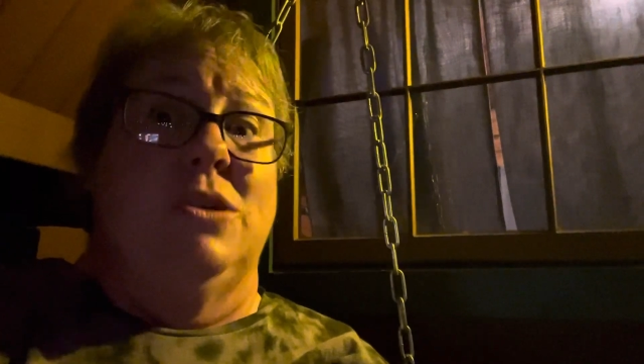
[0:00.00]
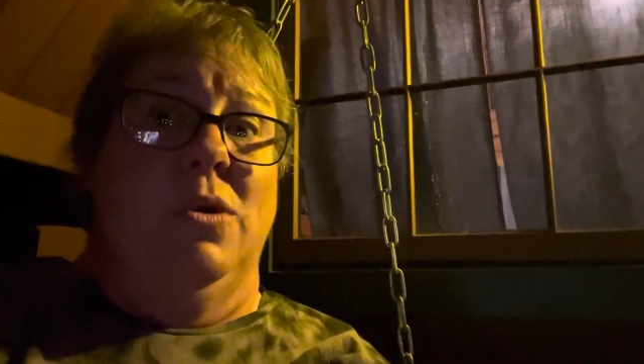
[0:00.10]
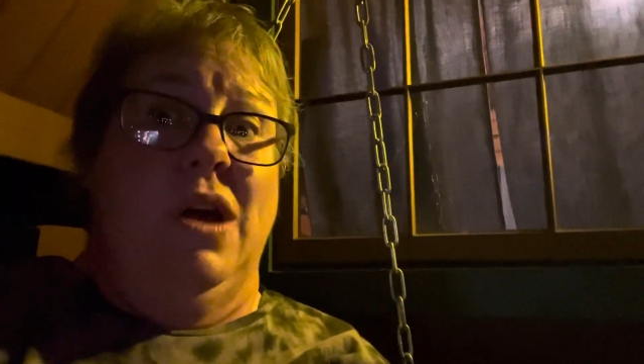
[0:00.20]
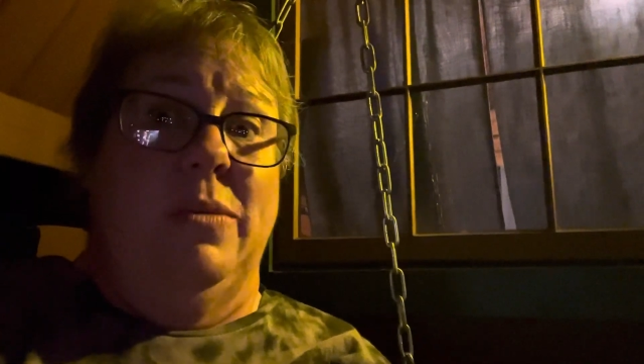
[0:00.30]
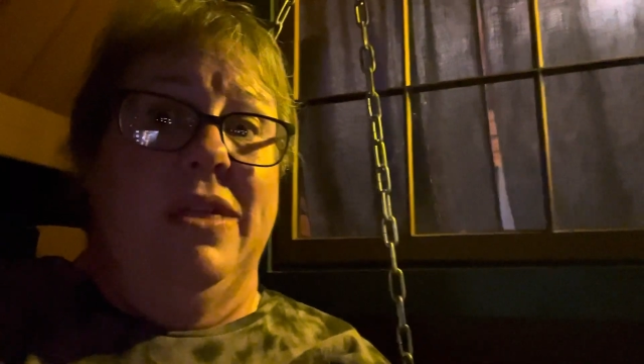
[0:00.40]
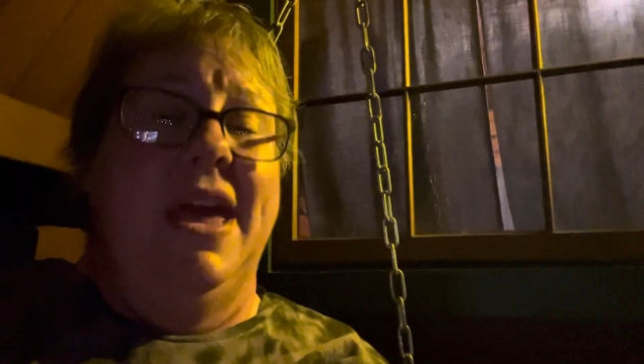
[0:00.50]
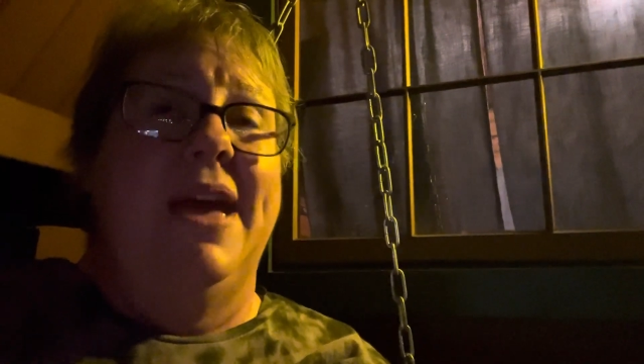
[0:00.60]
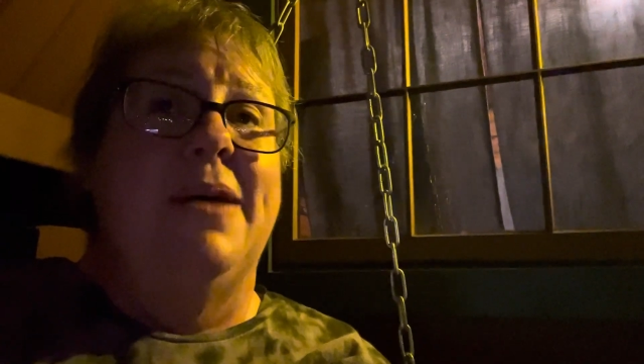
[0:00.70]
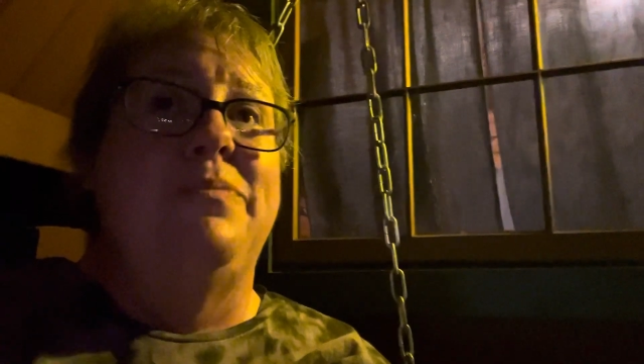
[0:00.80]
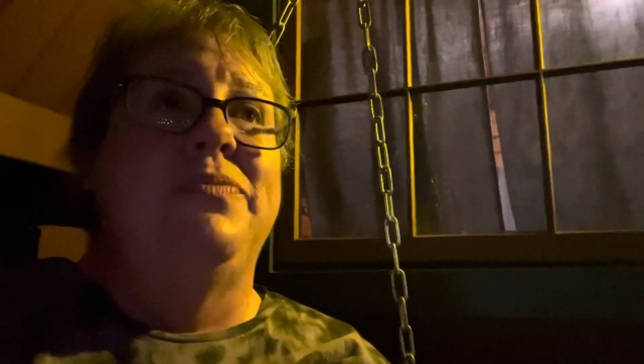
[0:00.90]
going on with
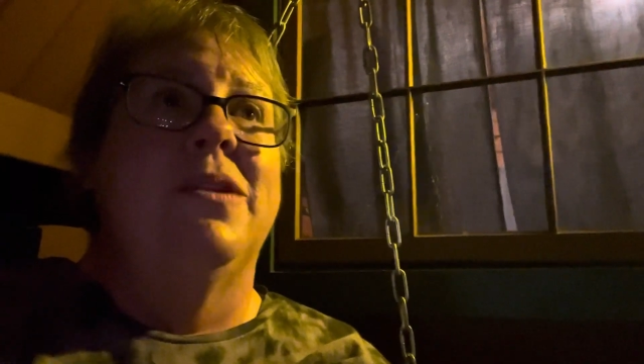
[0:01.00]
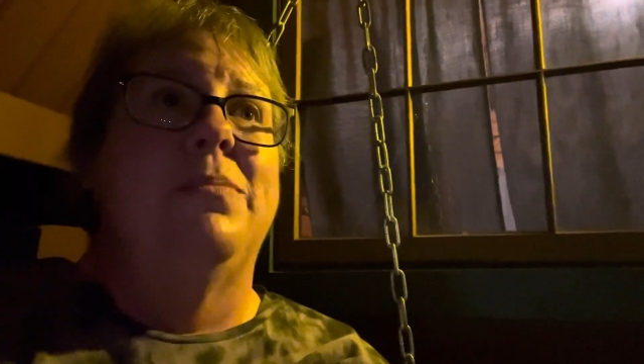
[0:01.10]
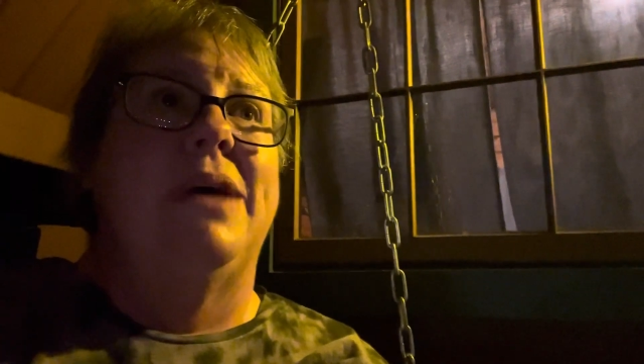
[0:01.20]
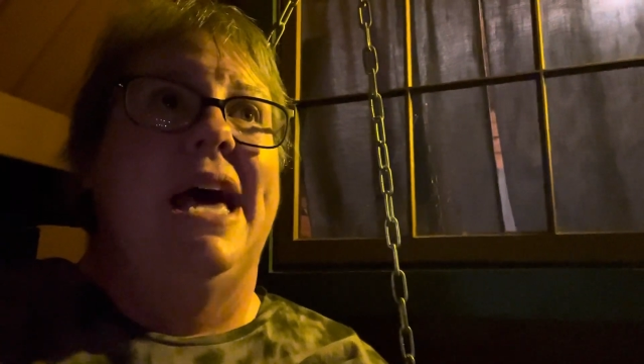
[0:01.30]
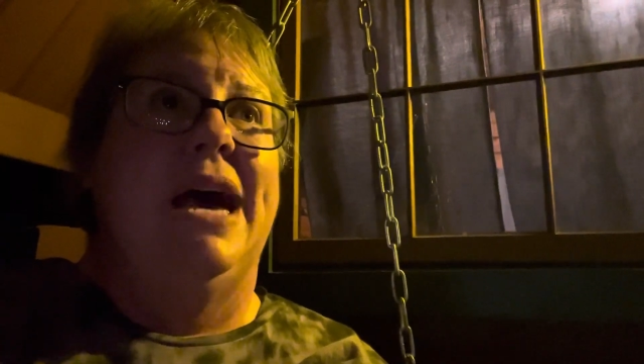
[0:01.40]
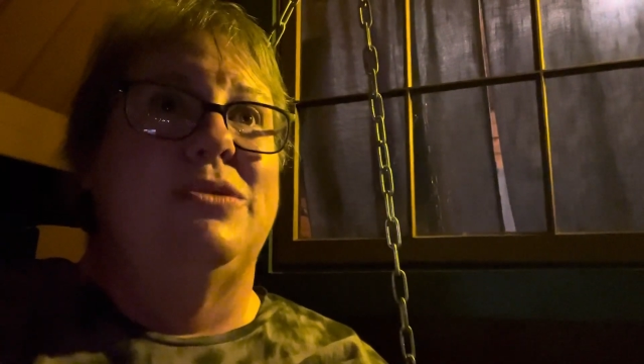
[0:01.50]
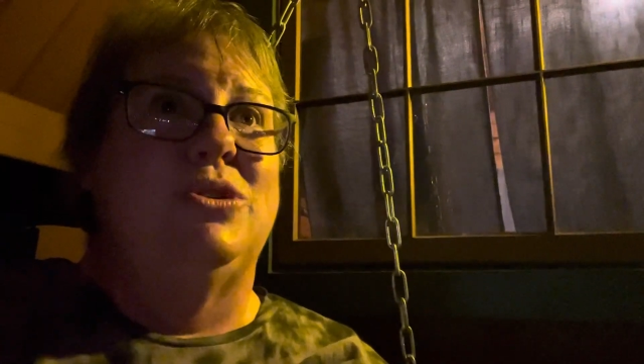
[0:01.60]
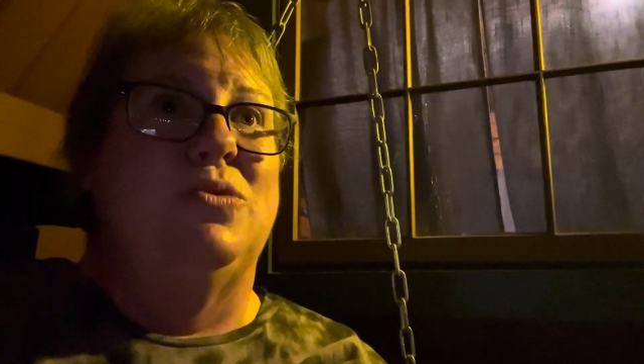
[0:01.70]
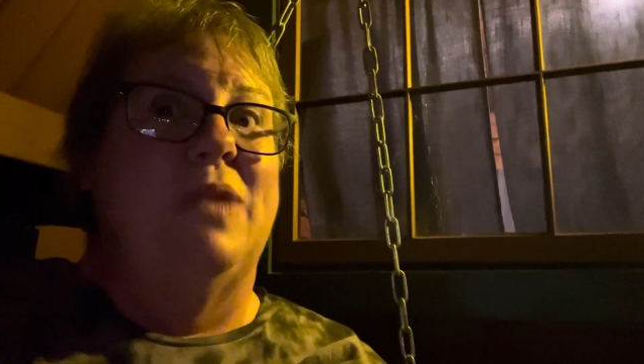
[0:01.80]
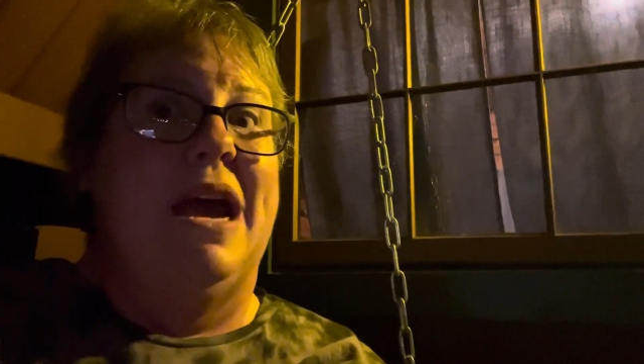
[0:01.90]
him, but how
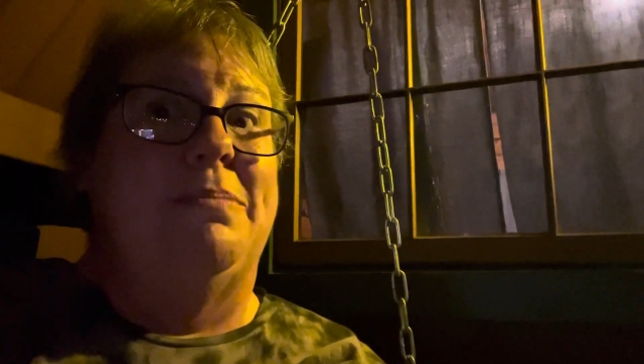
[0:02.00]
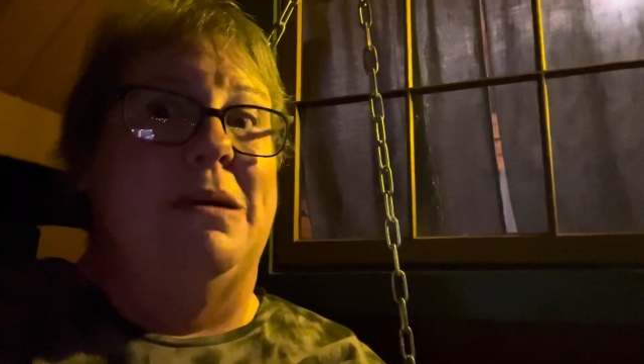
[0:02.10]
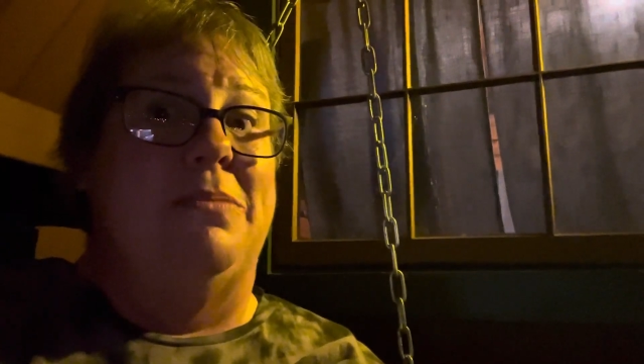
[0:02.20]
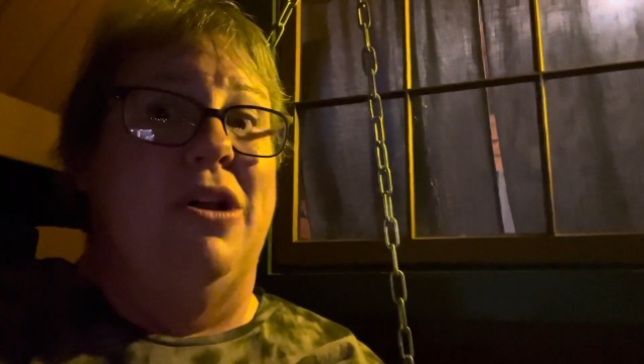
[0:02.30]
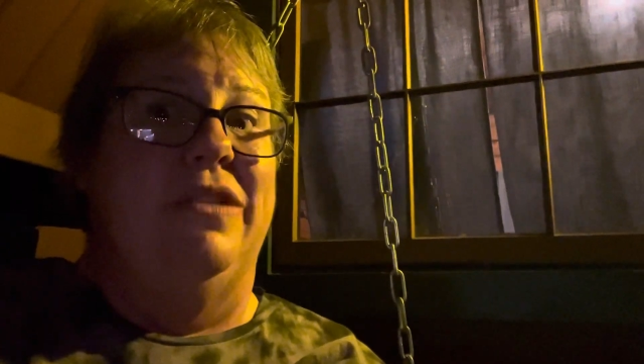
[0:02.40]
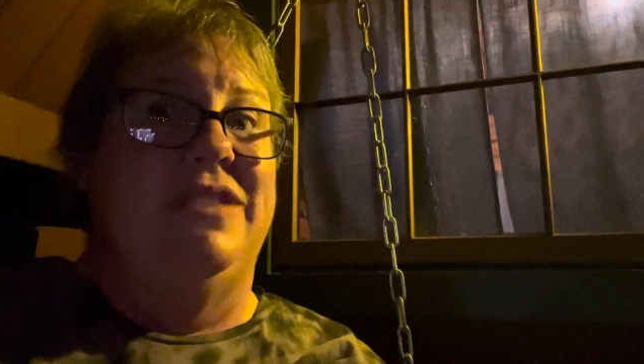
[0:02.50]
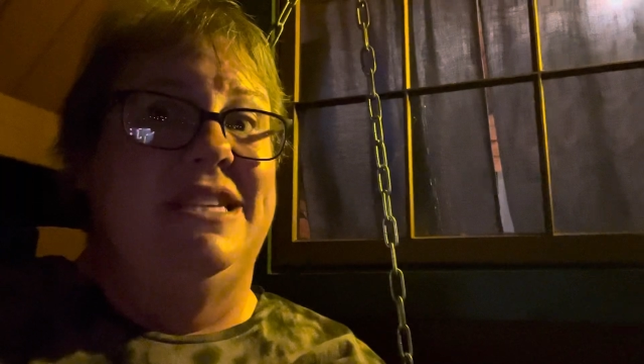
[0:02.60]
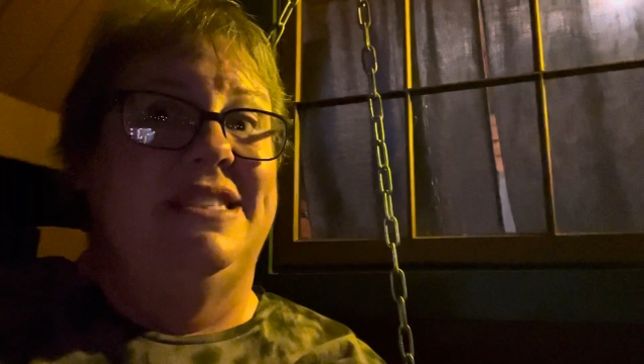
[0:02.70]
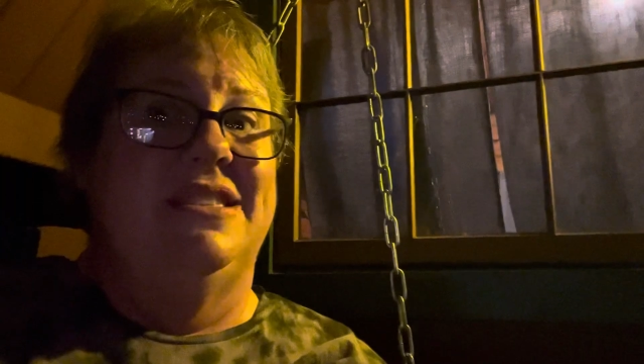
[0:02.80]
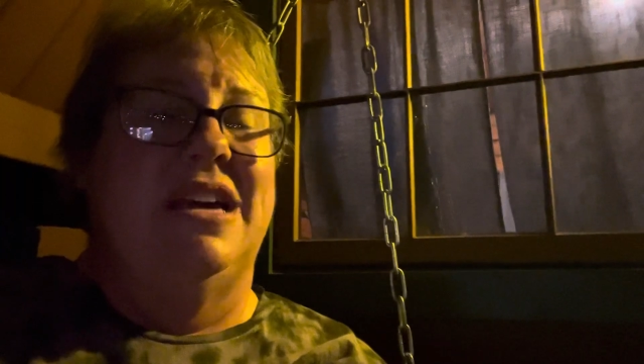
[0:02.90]
to wrap up all of
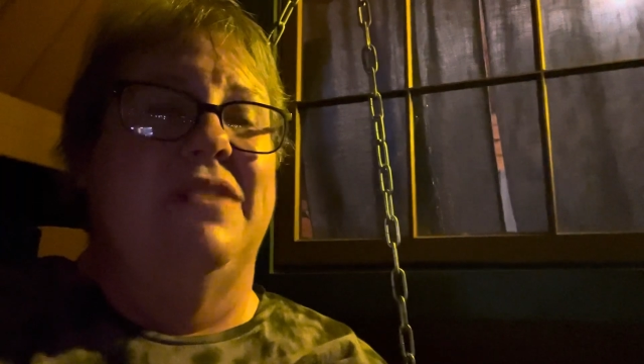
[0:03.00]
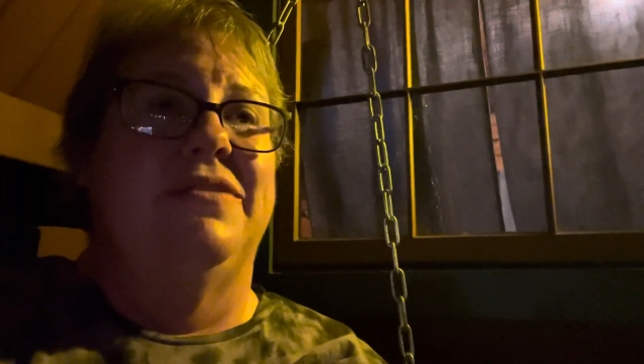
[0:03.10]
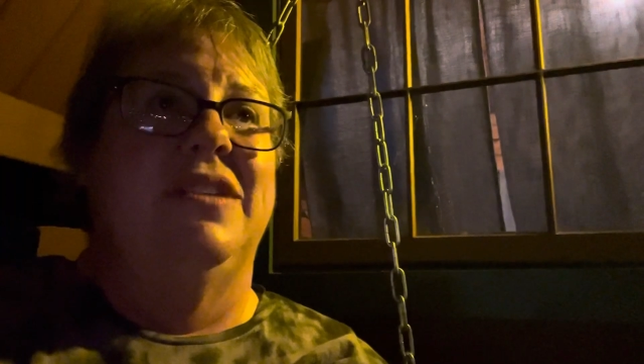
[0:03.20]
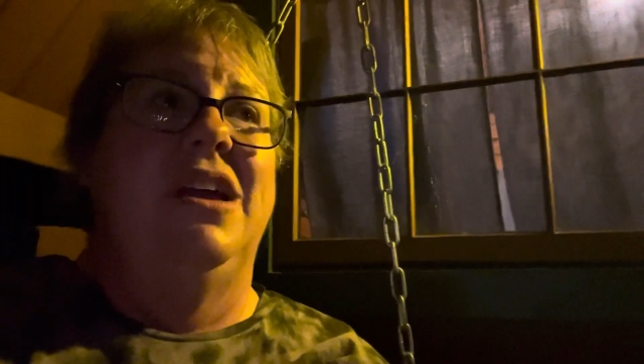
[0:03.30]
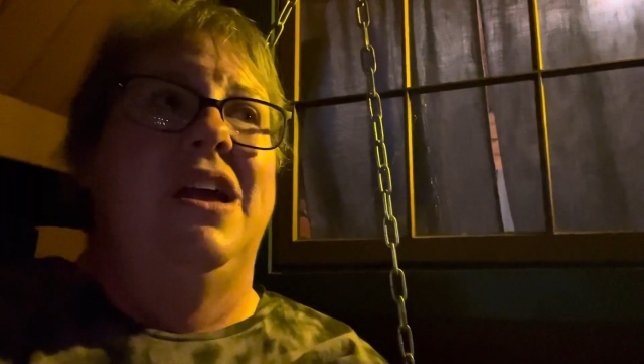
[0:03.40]
this stuff.